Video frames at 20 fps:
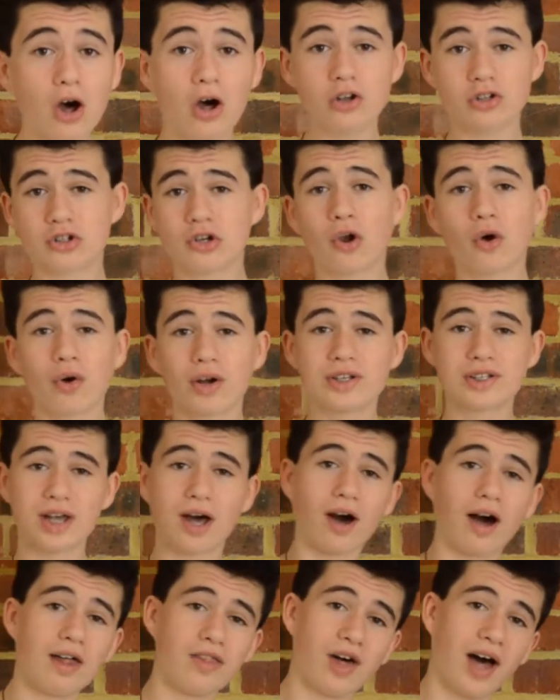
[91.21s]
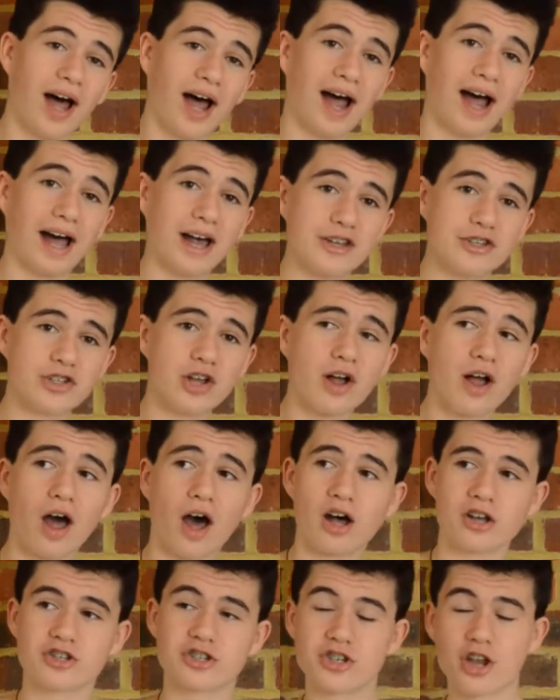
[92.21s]
as long as it either has
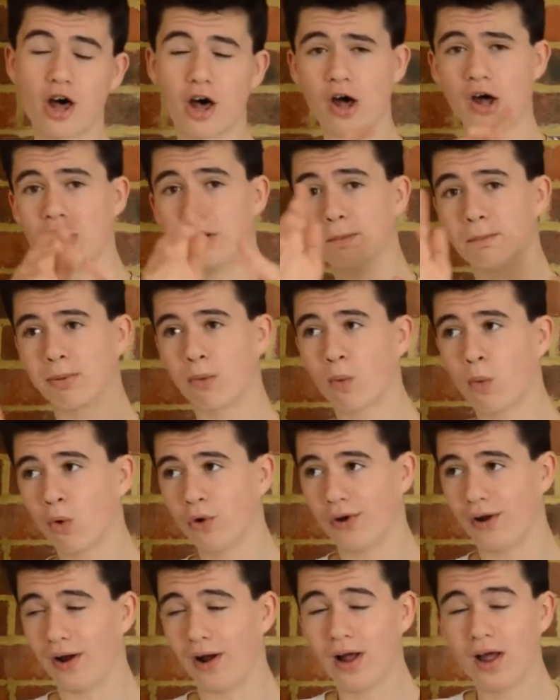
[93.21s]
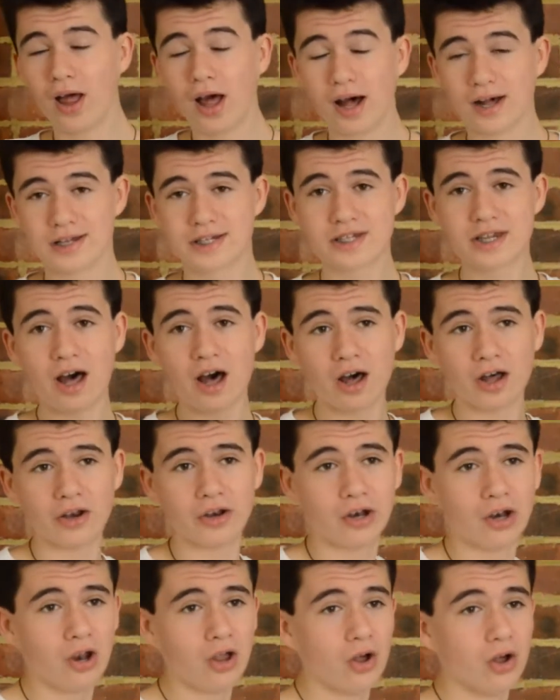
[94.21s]
a certain border, a
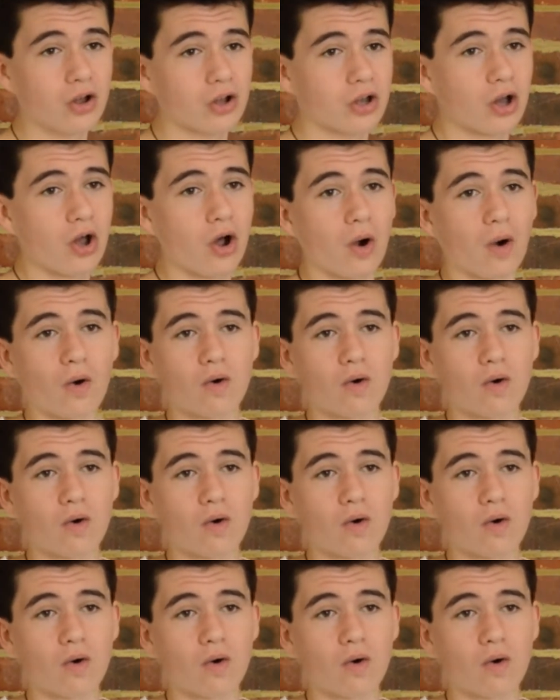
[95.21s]
certain look,